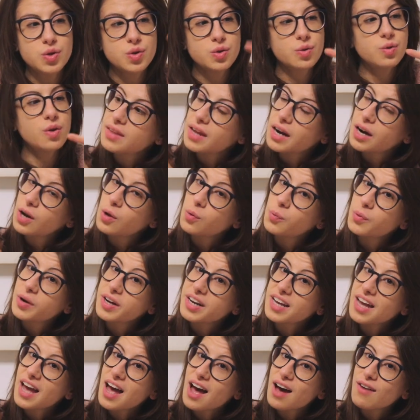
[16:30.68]
to, that I
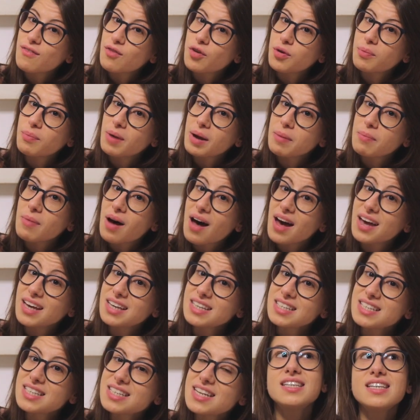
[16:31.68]
already have on my
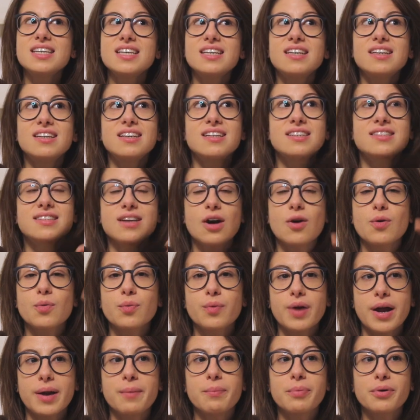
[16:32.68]
mind, is A
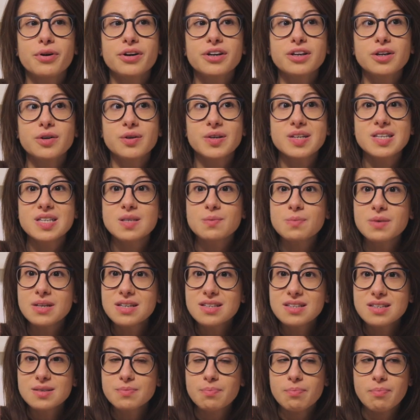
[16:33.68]
Redbird
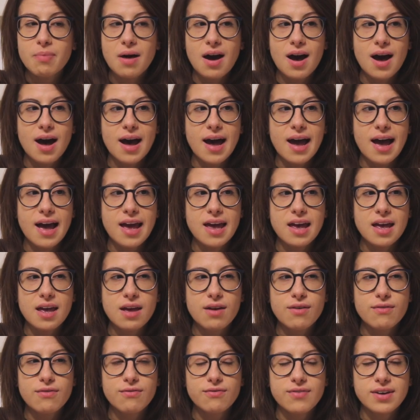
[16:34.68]
Christmas
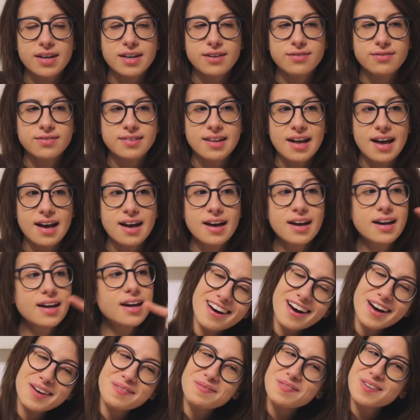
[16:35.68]
by Fanny Flagg.
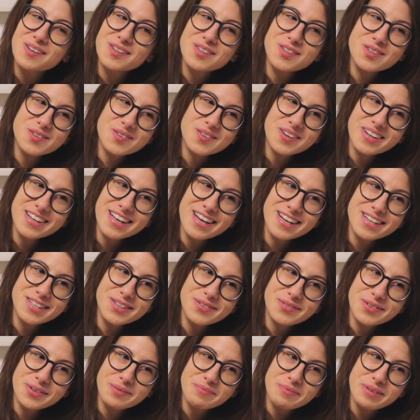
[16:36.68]
I'm not sure yet
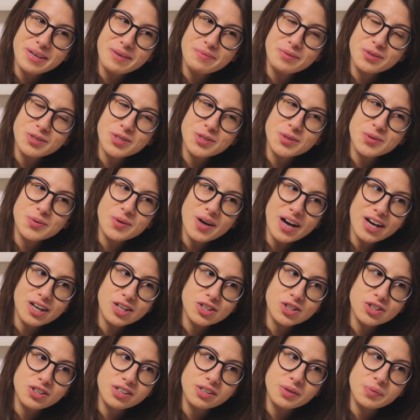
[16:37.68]
if I'll be able to
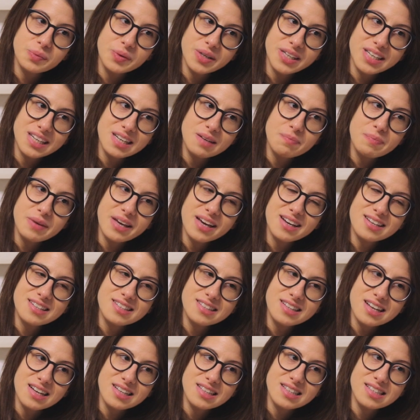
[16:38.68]
actually read it,
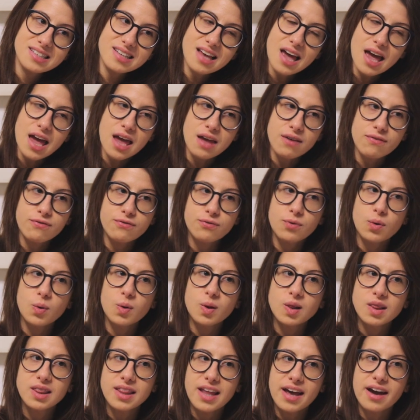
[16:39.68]
because that's a
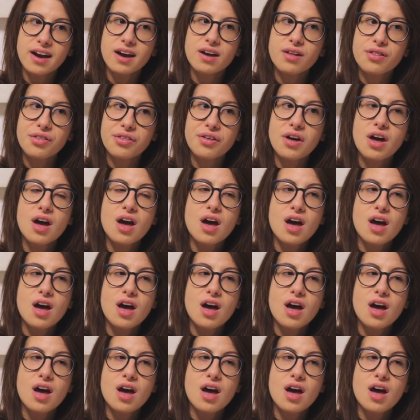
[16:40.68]
full-length